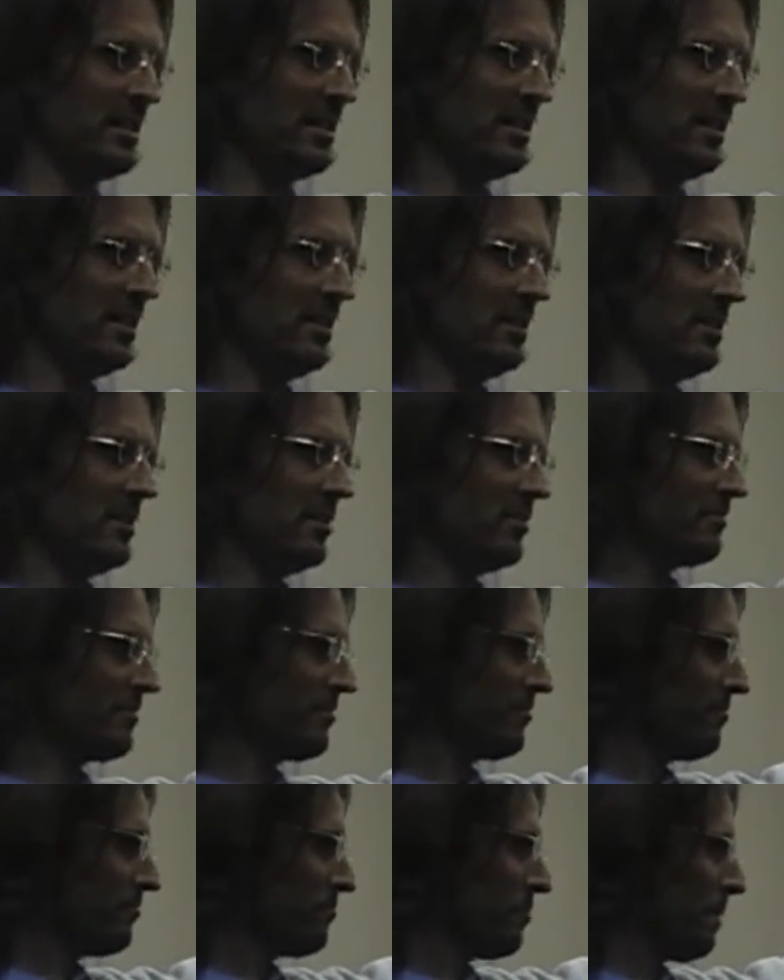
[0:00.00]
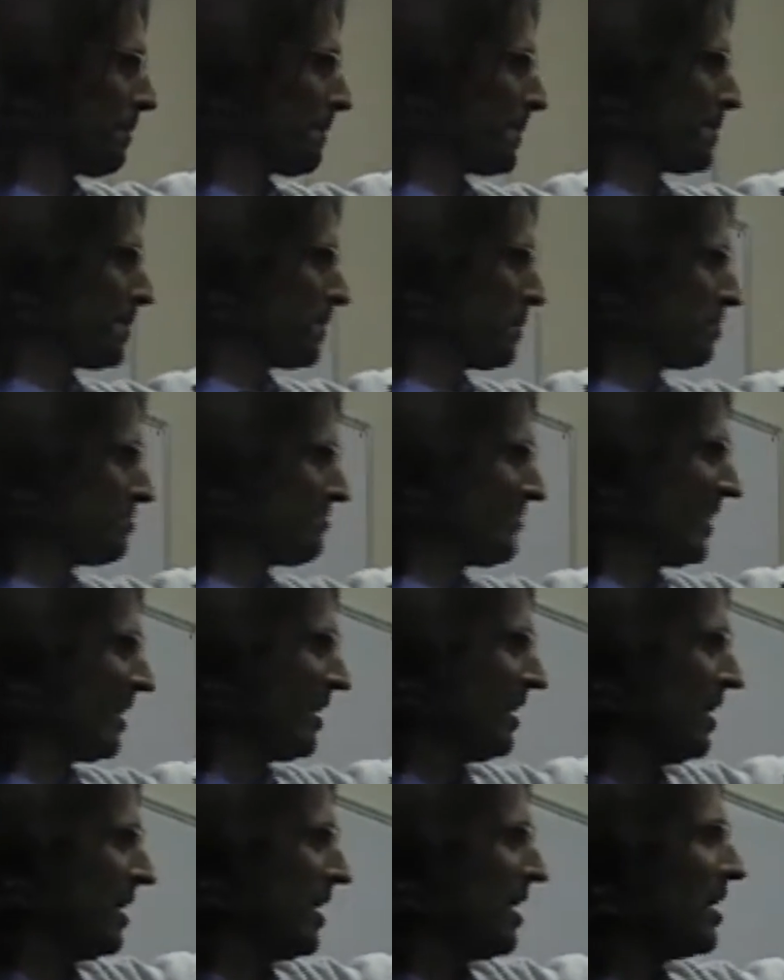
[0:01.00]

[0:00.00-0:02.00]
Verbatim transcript: And that was where the ego resided.